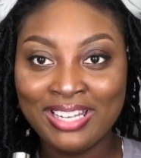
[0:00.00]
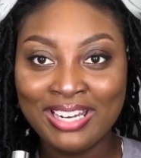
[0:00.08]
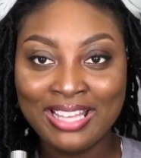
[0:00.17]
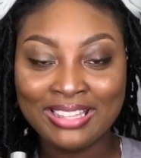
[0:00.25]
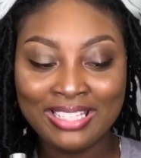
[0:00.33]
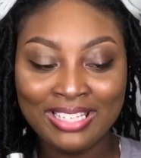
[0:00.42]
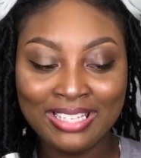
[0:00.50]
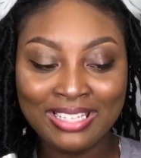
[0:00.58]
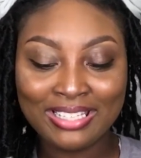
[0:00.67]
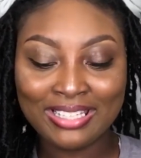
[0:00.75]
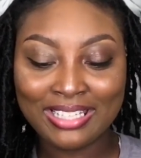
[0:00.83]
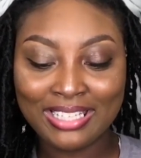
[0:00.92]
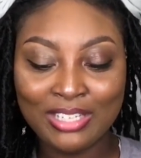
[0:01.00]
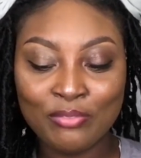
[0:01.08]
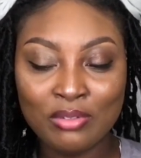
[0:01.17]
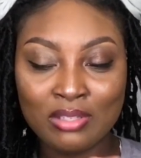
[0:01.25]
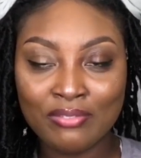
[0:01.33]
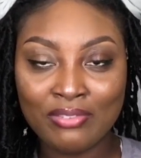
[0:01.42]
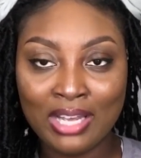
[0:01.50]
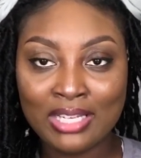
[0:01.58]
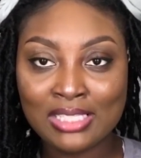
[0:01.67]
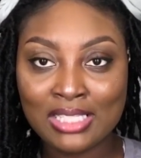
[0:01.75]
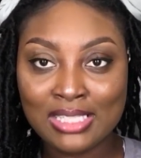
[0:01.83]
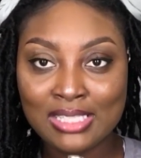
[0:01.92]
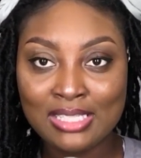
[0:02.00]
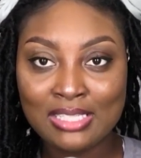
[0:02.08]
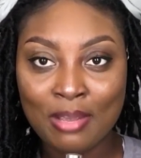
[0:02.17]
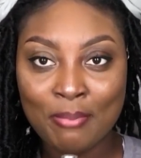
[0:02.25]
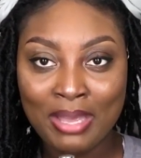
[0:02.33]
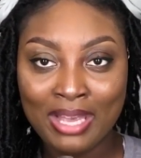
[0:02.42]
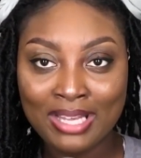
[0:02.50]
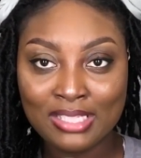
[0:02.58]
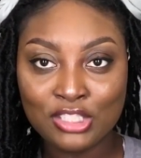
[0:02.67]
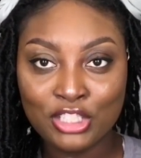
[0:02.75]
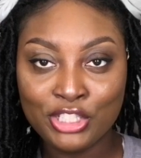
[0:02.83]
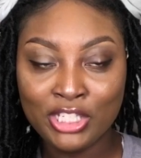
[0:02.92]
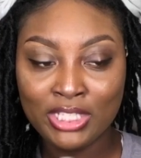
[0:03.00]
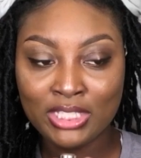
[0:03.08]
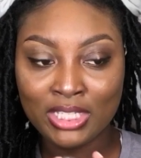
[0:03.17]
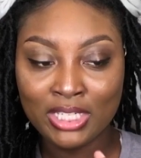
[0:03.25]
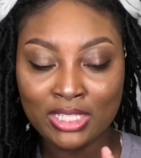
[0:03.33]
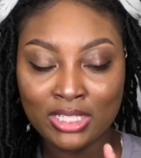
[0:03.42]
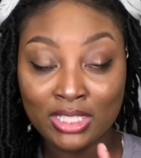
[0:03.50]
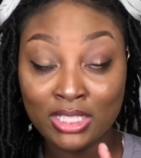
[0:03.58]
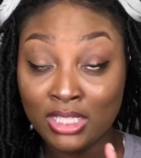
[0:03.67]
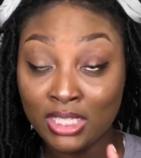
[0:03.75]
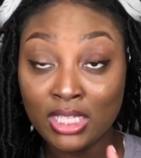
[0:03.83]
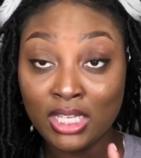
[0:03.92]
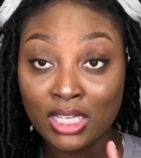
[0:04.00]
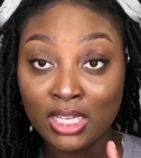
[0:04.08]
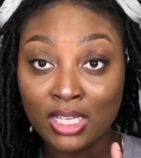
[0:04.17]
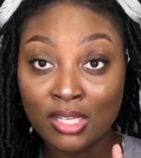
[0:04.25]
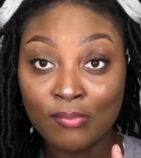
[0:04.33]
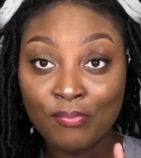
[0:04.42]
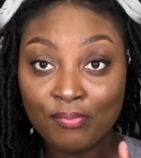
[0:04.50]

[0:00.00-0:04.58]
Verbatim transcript: And I think if you can find this at TJ Maxx, you need to get, you need to get it.